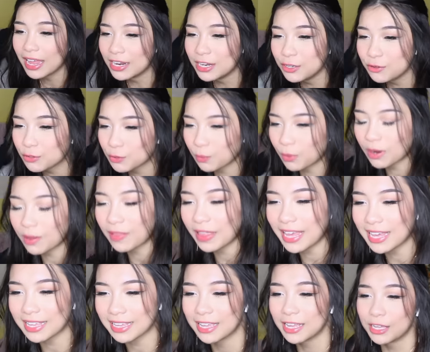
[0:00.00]
And you just want to,
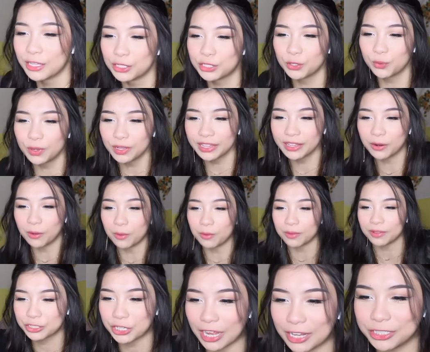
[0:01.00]
like, do a little
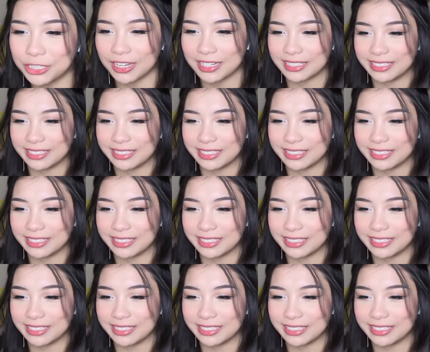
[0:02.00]
cha-cha